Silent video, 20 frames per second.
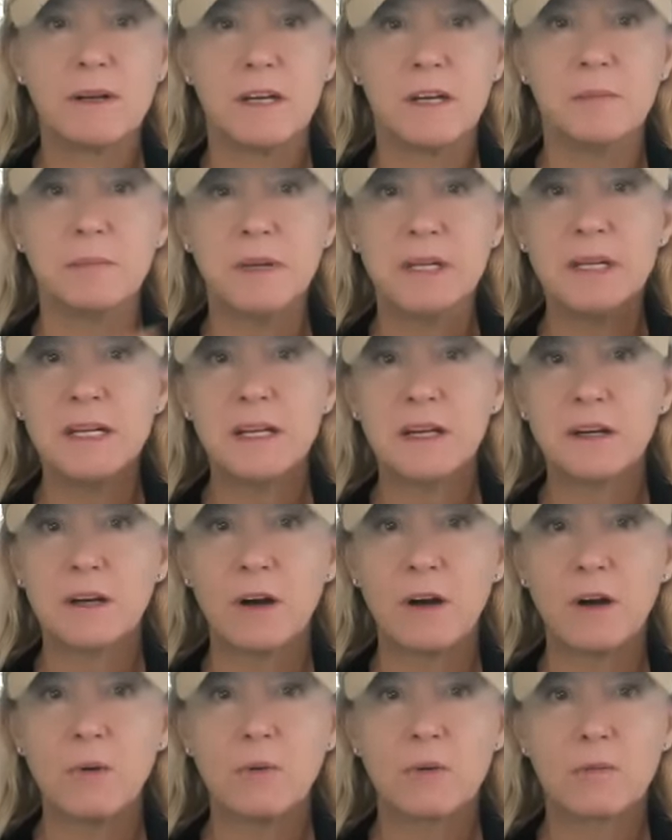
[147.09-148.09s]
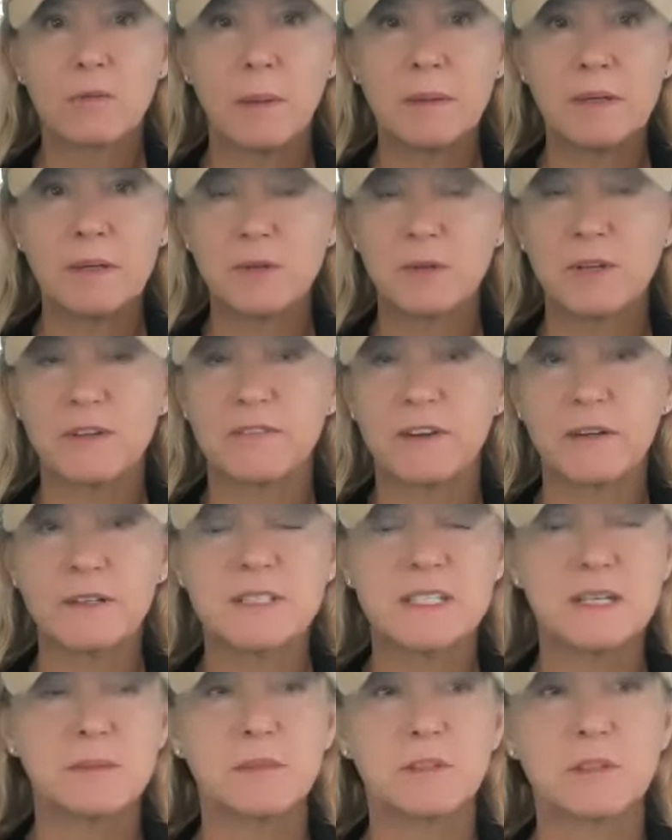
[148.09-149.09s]
A minute ago, we're probably doing very
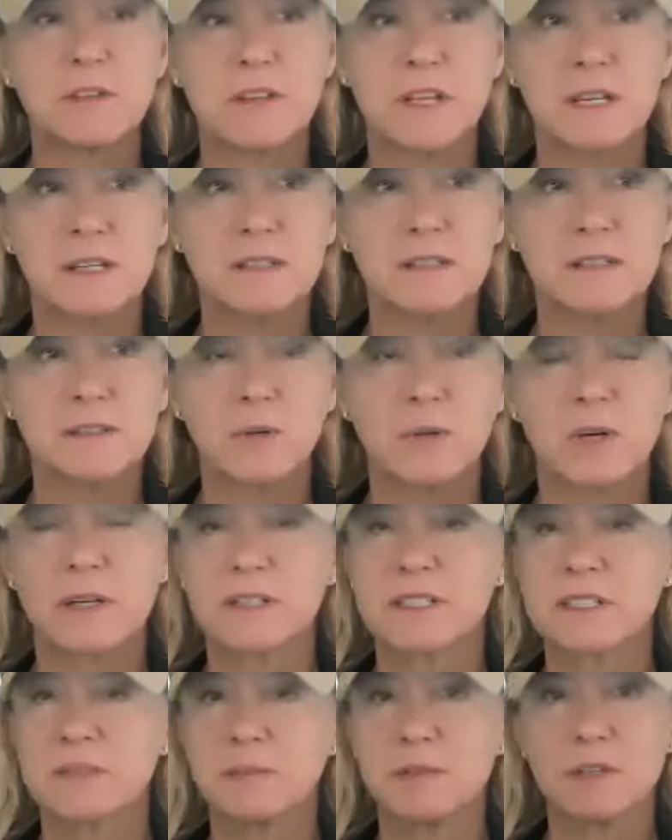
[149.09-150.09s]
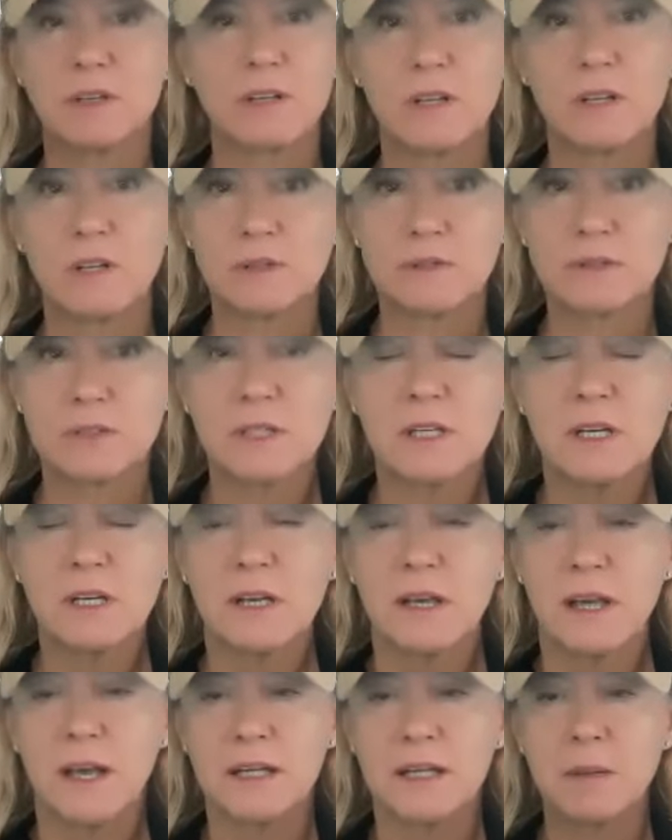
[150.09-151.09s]
similar things or wearing similar clothes.
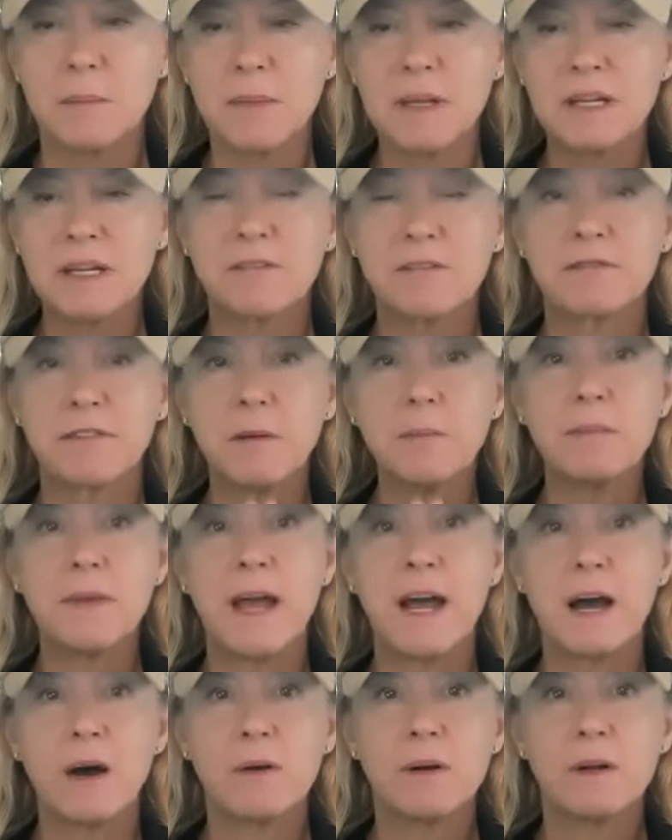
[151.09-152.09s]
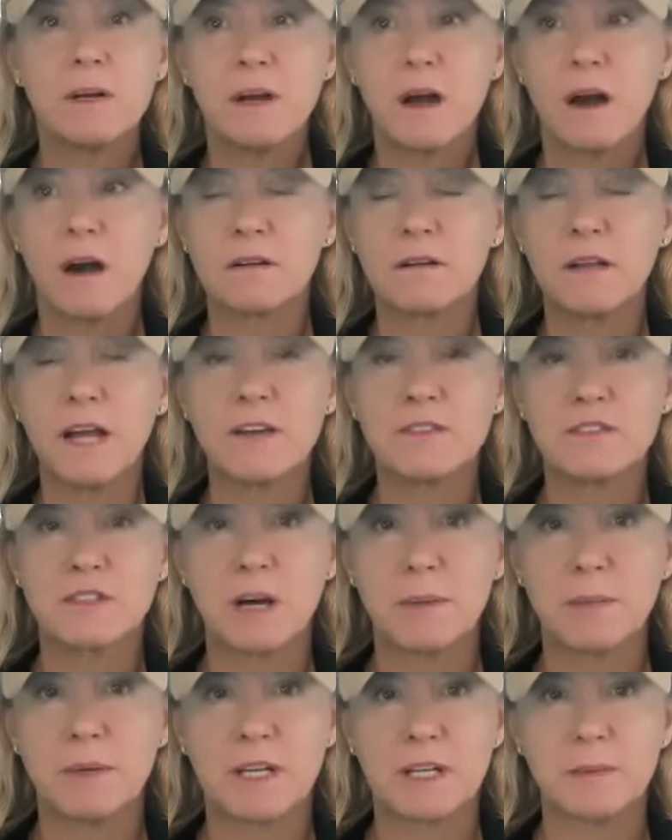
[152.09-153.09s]
And a minute from now, our lives are
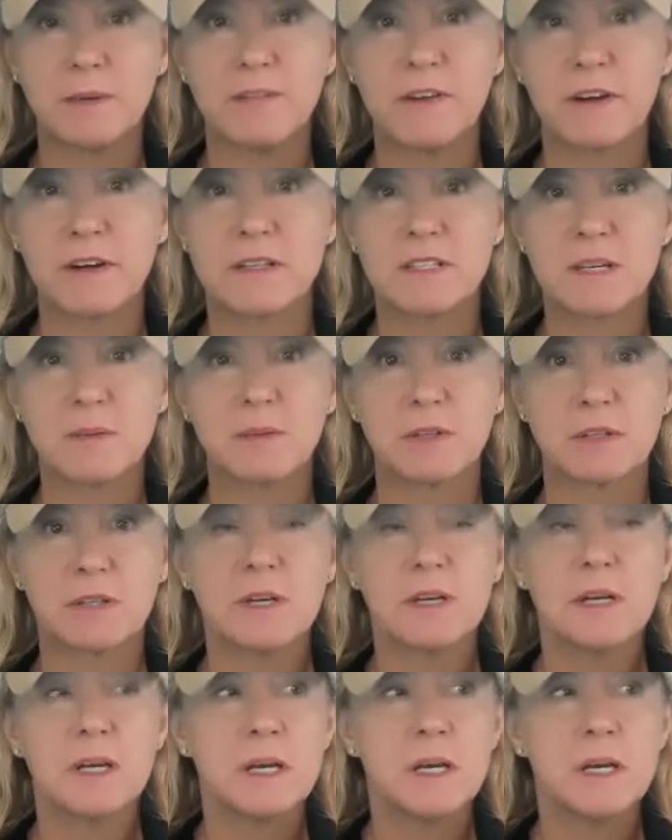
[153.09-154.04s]
probably going to be very similar.